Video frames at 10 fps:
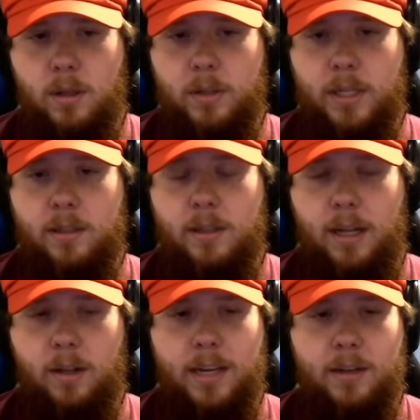Okay,
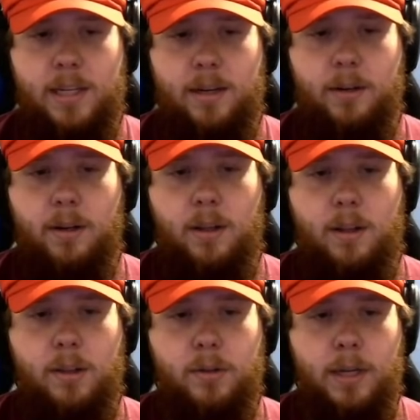I'll count down.
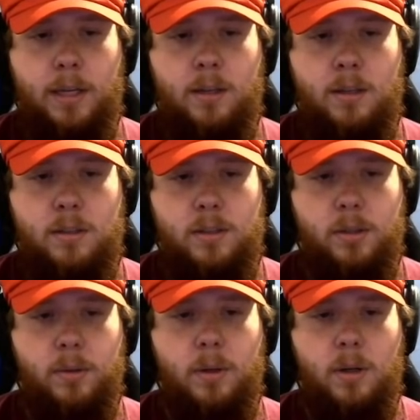3,
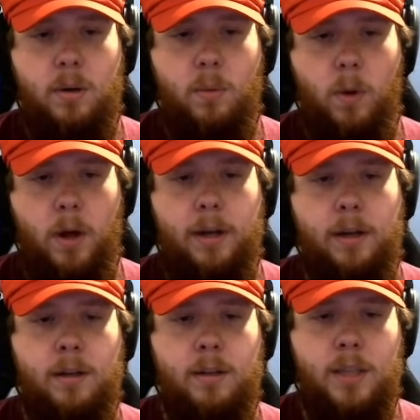2, 1,
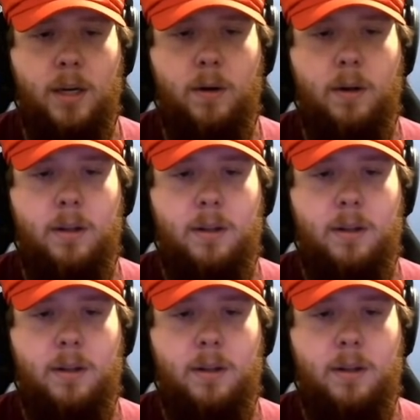go.